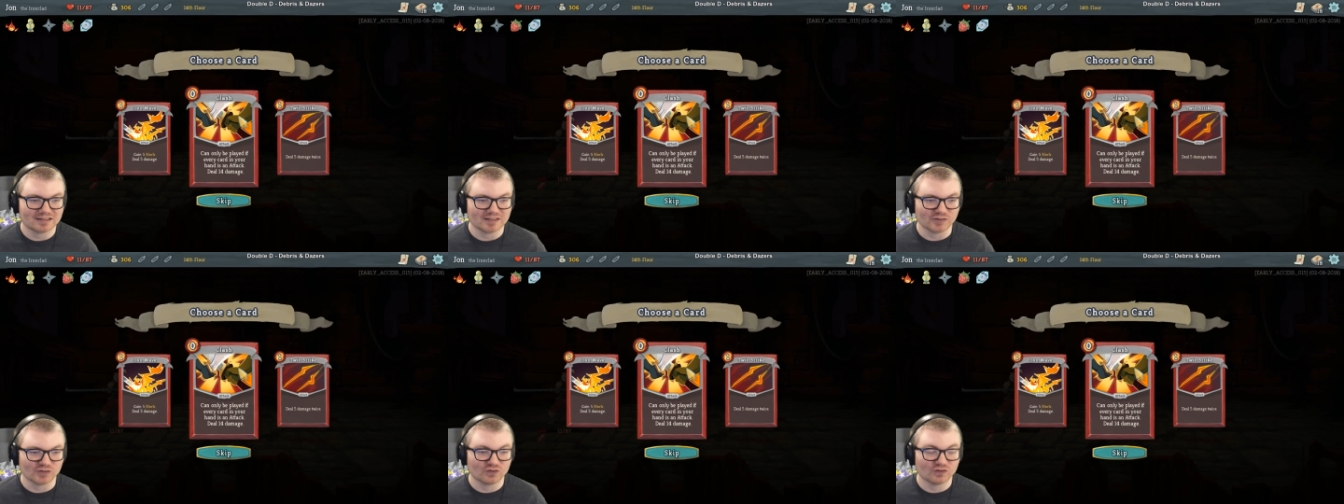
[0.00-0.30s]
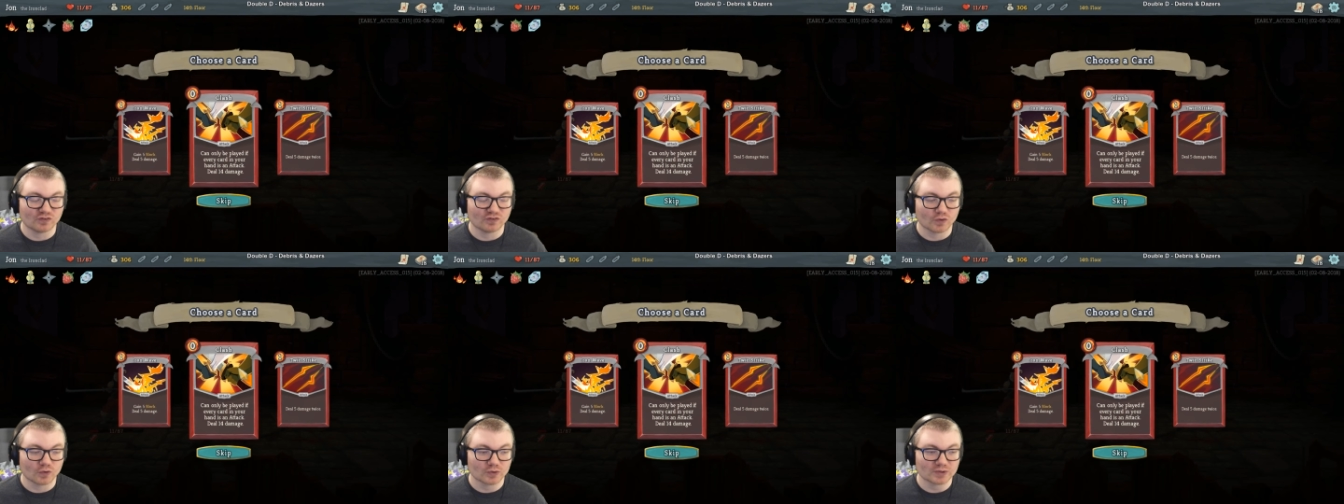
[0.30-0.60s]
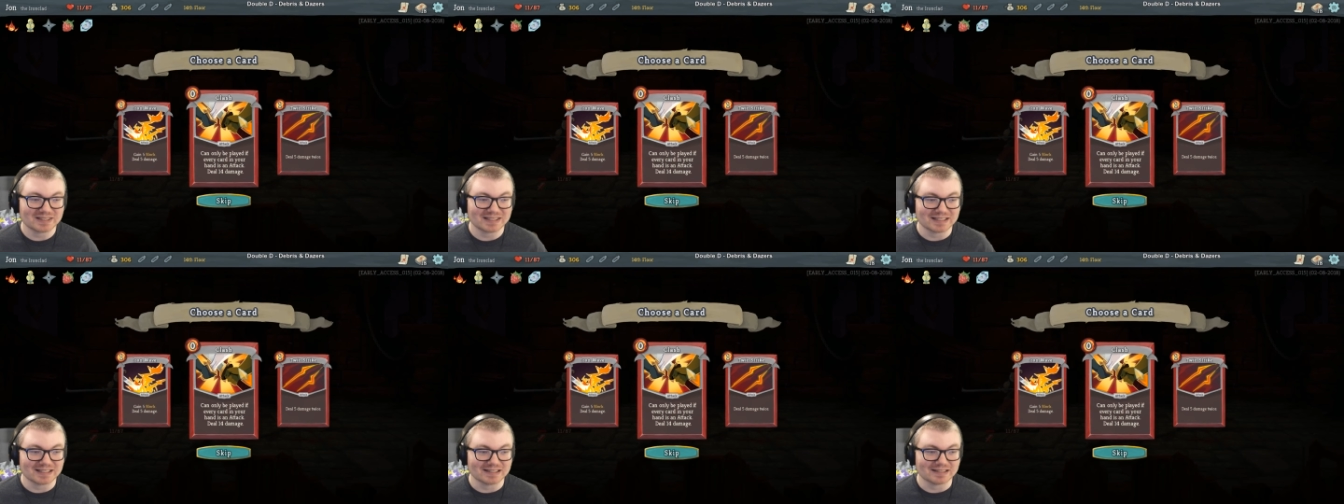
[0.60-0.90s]
Deal
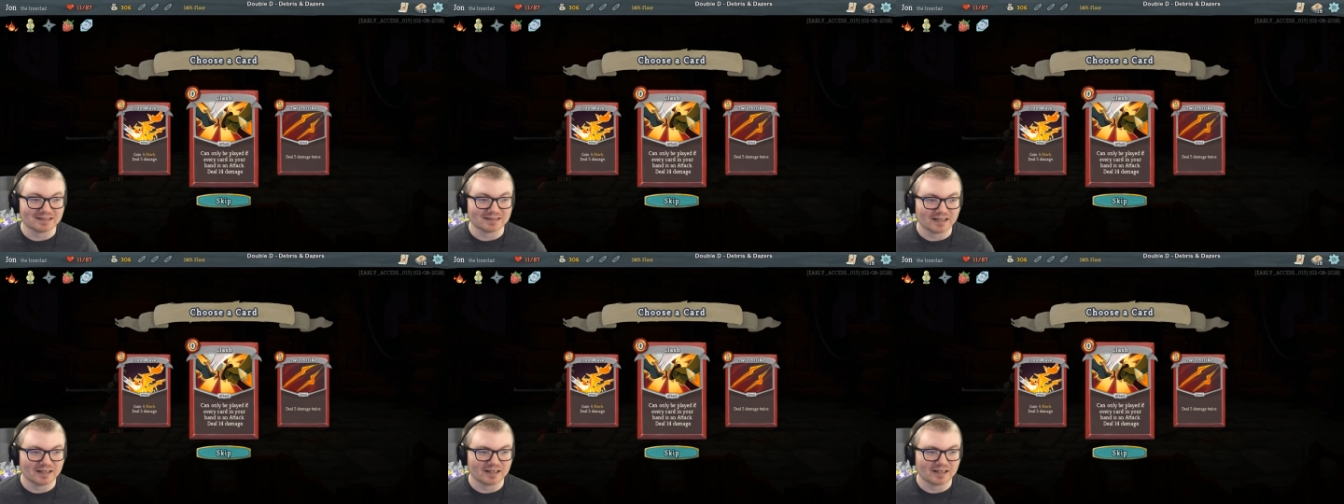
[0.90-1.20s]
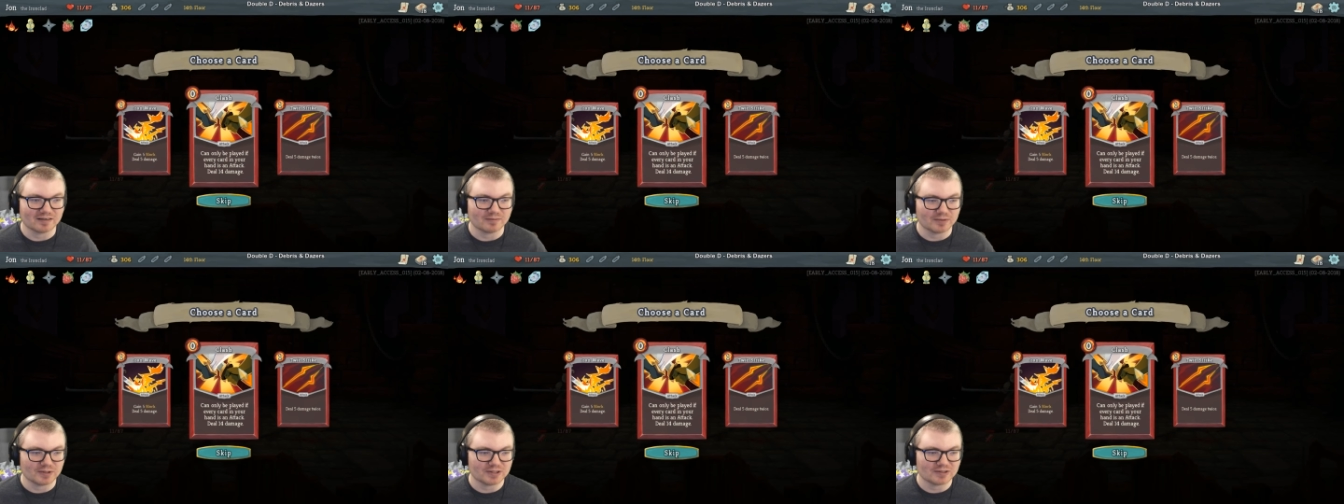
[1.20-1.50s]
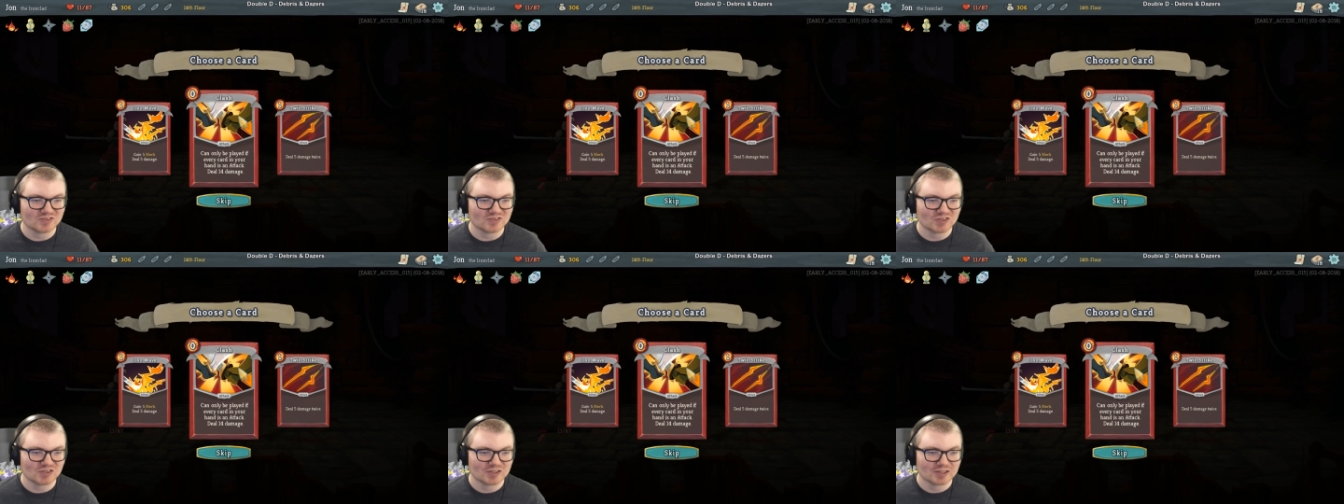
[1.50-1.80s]
14
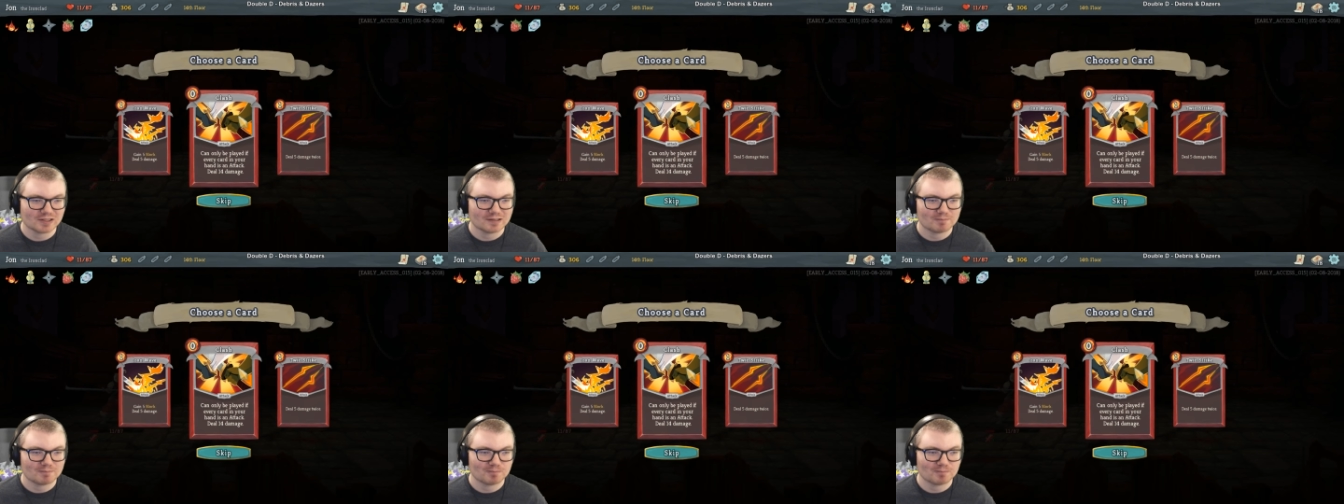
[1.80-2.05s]
damage.